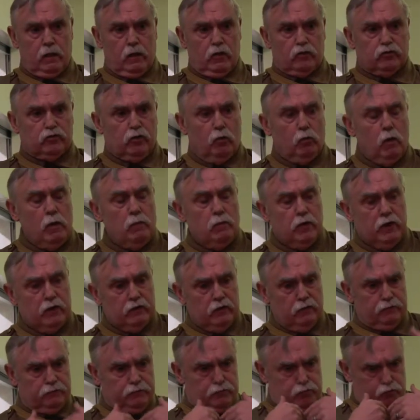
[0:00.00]
So we were in
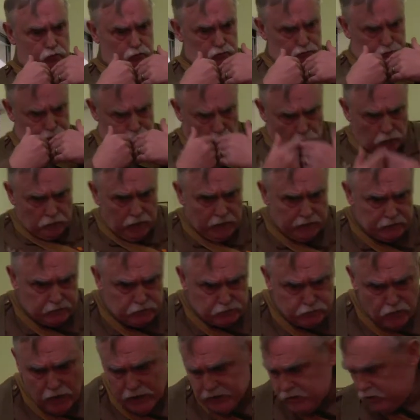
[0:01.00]
the
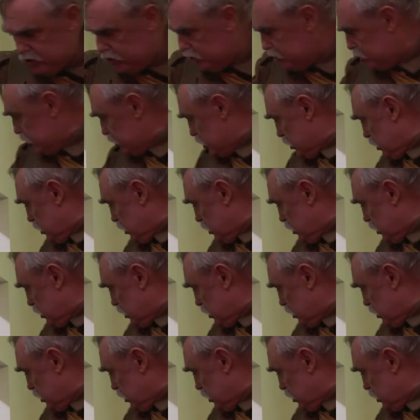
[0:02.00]
frontline trench